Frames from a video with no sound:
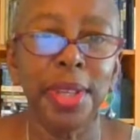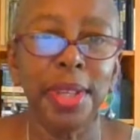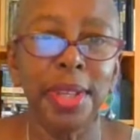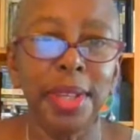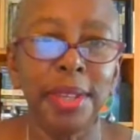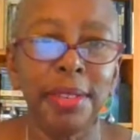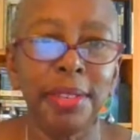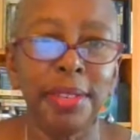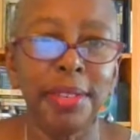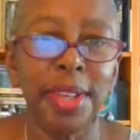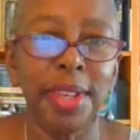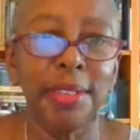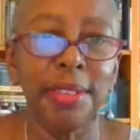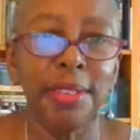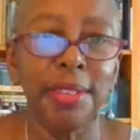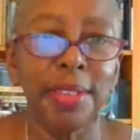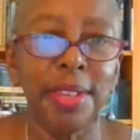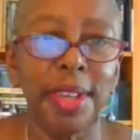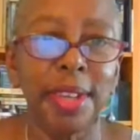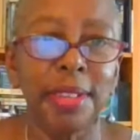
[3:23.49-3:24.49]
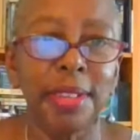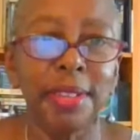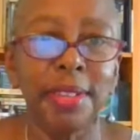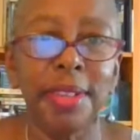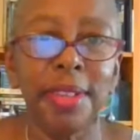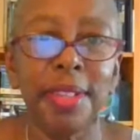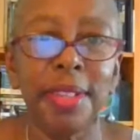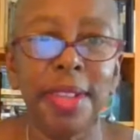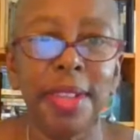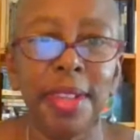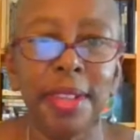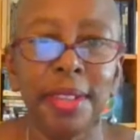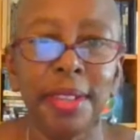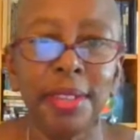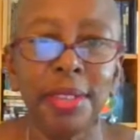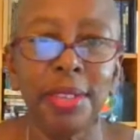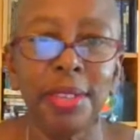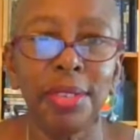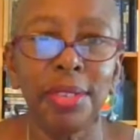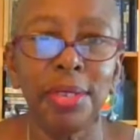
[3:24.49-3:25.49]
Yes, yes, yes. I think
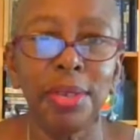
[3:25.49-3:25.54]
this is